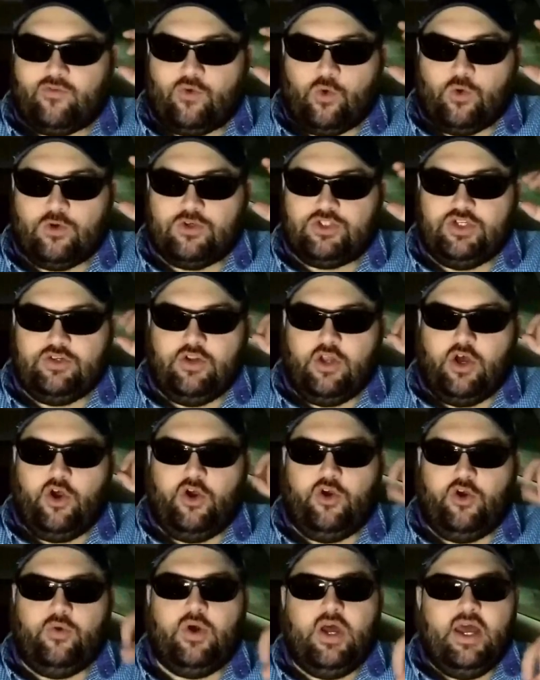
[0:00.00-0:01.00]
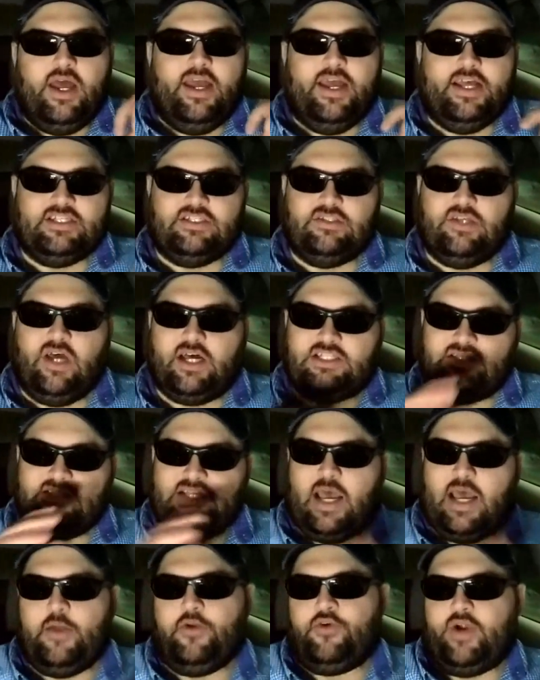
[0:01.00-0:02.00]
of course you know is not
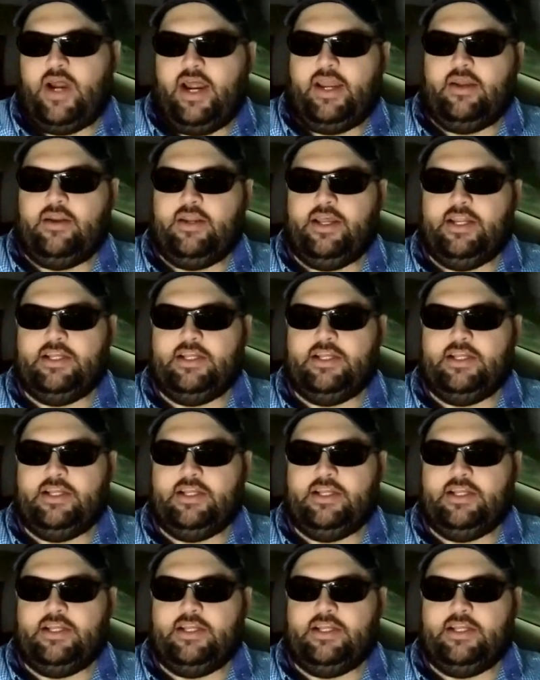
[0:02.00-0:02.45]
Snapdragon.